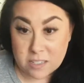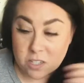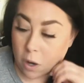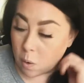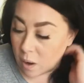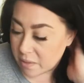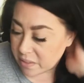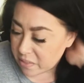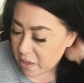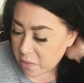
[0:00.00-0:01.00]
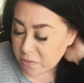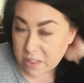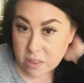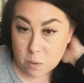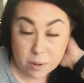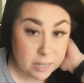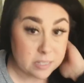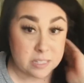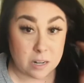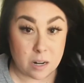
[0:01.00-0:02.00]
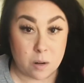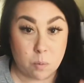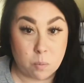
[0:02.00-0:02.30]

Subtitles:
So, and then the other thing that you want to consider